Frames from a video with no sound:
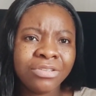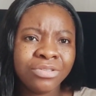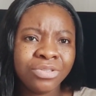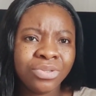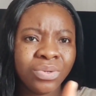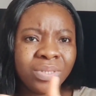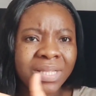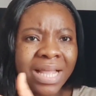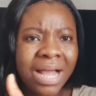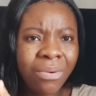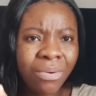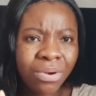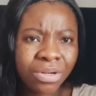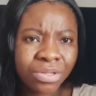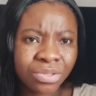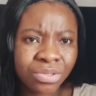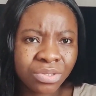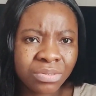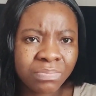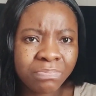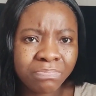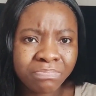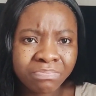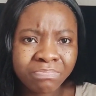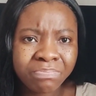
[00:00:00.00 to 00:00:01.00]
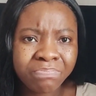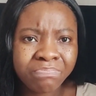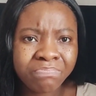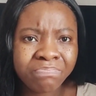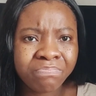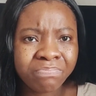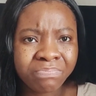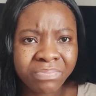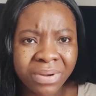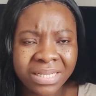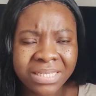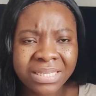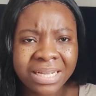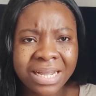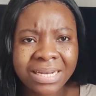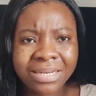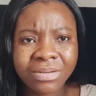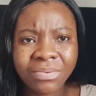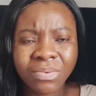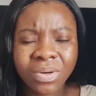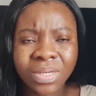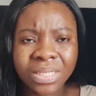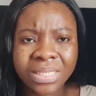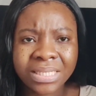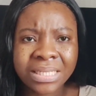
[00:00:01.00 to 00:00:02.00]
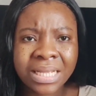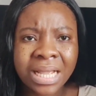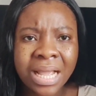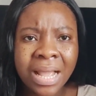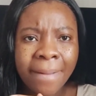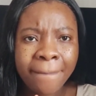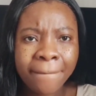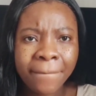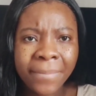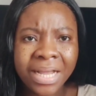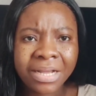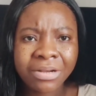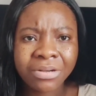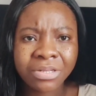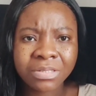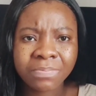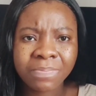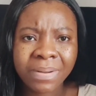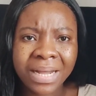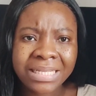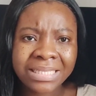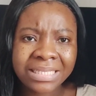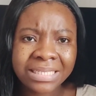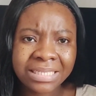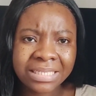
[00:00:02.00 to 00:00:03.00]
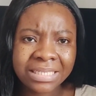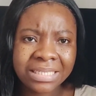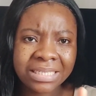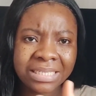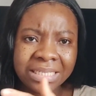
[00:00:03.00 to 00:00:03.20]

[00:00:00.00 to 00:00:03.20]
So that was practically what my husband did.